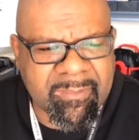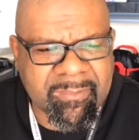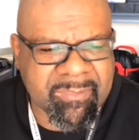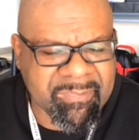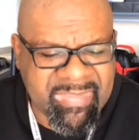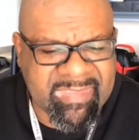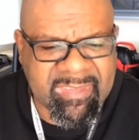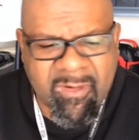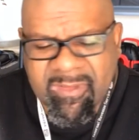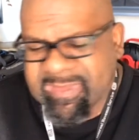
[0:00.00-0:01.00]

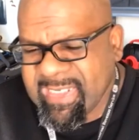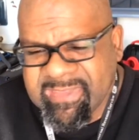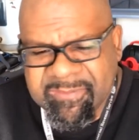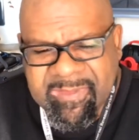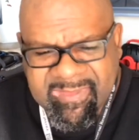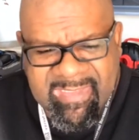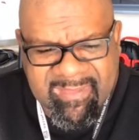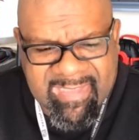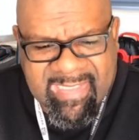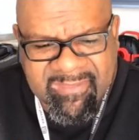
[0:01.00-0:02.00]
BTR stage 3,
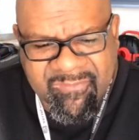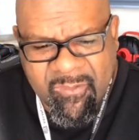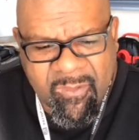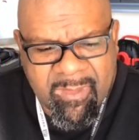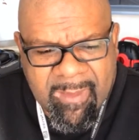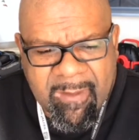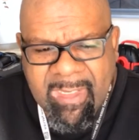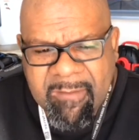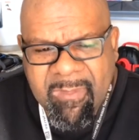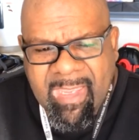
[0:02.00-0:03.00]
stage 4.
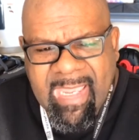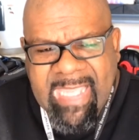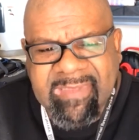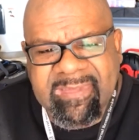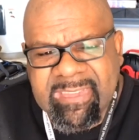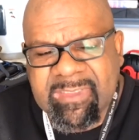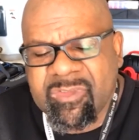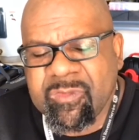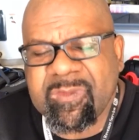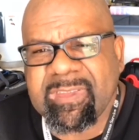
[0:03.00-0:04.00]
And since
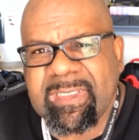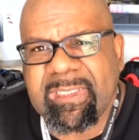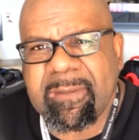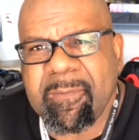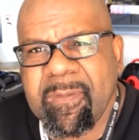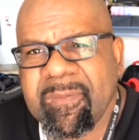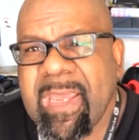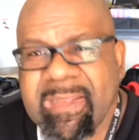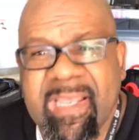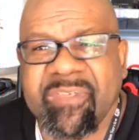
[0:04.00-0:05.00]
you see
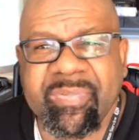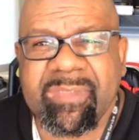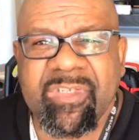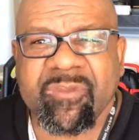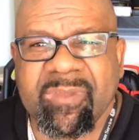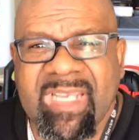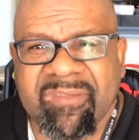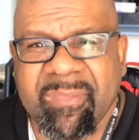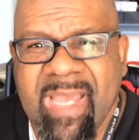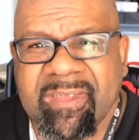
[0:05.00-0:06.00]
that that's pretty much what
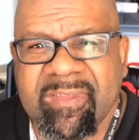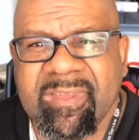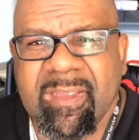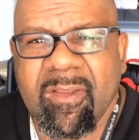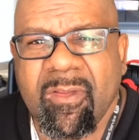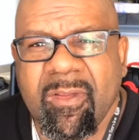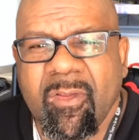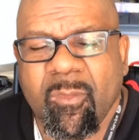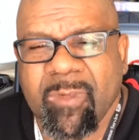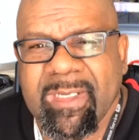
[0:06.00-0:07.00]
everybody's
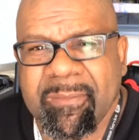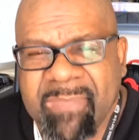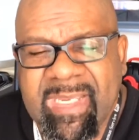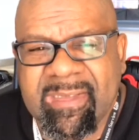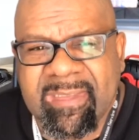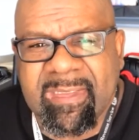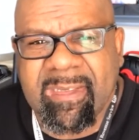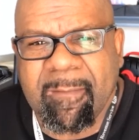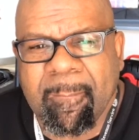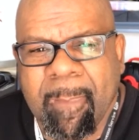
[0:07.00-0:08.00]
recommending,
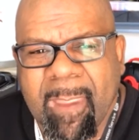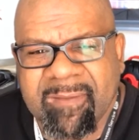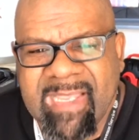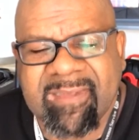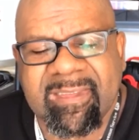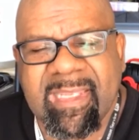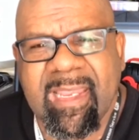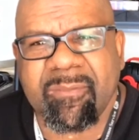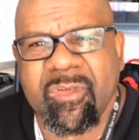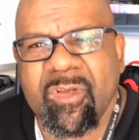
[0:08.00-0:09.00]
that's the
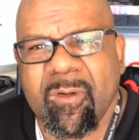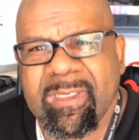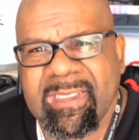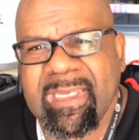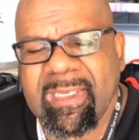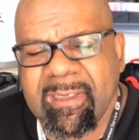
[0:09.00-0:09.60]
cam you go and get.